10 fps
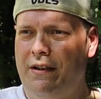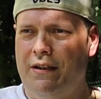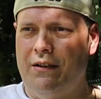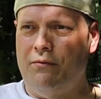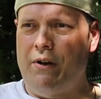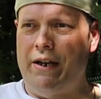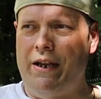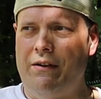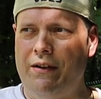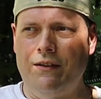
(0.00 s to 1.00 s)
because right
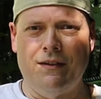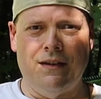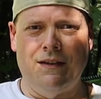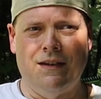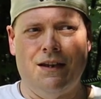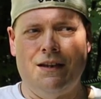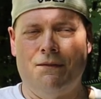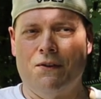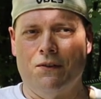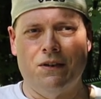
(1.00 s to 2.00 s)
now it's it's getting
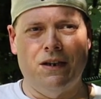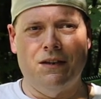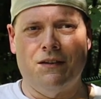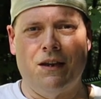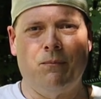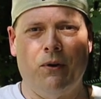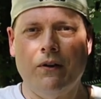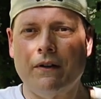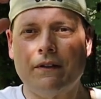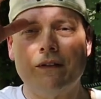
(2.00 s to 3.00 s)
difficult to get in state
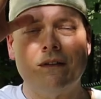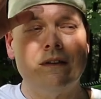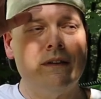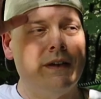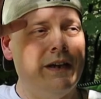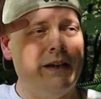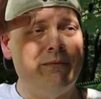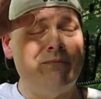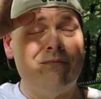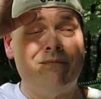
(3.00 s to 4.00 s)
parks
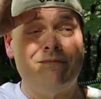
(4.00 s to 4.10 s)
um,